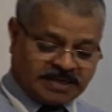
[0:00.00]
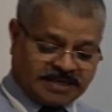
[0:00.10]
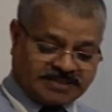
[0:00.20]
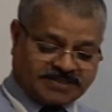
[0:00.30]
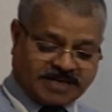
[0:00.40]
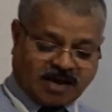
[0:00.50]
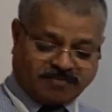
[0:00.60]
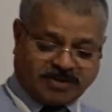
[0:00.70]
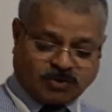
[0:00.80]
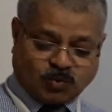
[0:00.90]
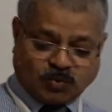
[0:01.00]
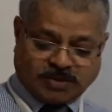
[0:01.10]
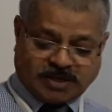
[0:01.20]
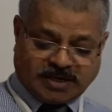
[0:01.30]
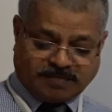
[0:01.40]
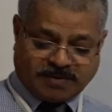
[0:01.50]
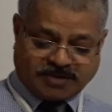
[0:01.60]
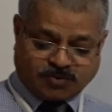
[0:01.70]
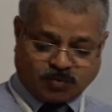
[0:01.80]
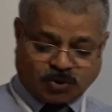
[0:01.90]
Starving through the
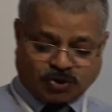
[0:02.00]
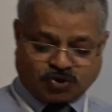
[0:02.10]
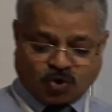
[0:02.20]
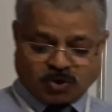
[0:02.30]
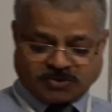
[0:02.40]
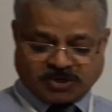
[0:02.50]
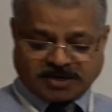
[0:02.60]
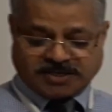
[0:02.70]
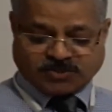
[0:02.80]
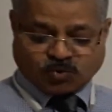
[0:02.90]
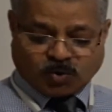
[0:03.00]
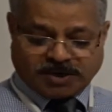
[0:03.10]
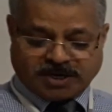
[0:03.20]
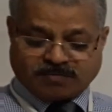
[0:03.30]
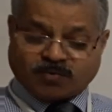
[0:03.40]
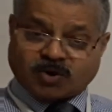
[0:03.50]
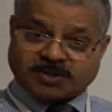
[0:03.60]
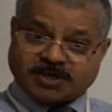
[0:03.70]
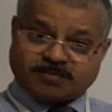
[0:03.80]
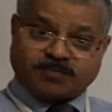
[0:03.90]
leafless wood, trolls run scolding for
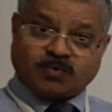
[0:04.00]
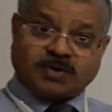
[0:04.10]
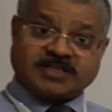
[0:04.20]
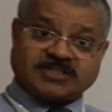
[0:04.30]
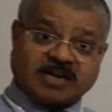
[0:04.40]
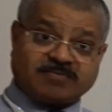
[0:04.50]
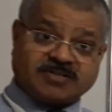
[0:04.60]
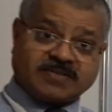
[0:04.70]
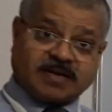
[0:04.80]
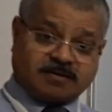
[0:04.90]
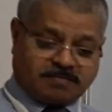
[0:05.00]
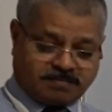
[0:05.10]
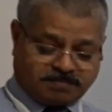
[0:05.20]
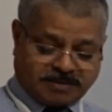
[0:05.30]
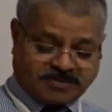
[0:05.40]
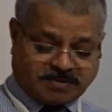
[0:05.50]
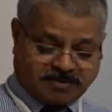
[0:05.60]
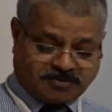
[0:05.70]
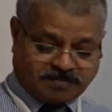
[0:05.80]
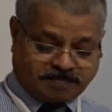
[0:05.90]
their food. Starvation.
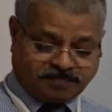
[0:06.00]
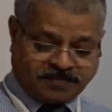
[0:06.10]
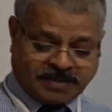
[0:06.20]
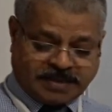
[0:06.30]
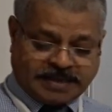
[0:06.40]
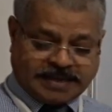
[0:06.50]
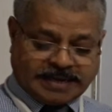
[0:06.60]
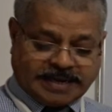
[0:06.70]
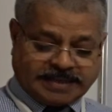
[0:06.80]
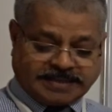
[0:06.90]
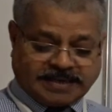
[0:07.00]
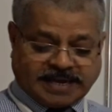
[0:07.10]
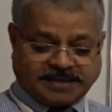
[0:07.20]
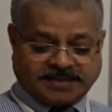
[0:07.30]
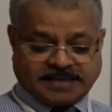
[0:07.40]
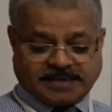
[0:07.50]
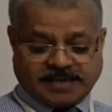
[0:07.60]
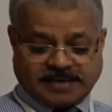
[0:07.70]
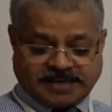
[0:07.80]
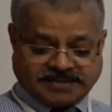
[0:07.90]
Pessimism. And the
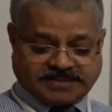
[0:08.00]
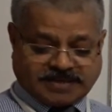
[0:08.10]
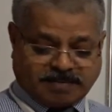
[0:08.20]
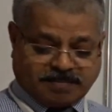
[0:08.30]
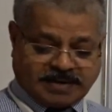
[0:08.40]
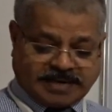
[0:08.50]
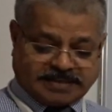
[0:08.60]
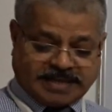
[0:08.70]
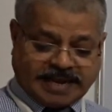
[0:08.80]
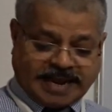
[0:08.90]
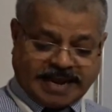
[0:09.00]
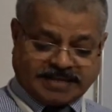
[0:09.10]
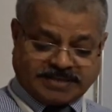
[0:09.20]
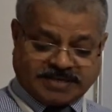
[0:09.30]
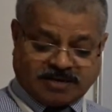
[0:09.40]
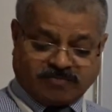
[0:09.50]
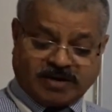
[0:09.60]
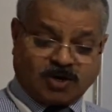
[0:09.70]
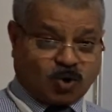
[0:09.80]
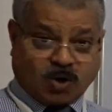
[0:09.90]
nightingale is dumb and the angel
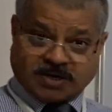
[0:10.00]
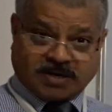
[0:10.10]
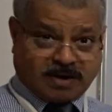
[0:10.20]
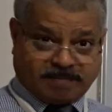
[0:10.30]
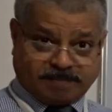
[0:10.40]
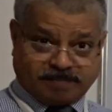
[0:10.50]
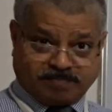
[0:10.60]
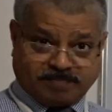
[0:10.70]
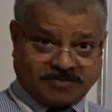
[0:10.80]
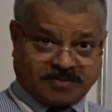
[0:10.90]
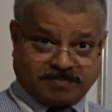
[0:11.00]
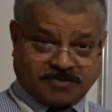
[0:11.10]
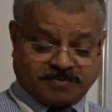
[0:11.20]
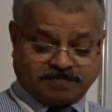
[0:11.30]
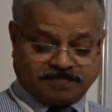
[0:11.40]
will not come. Pessimism.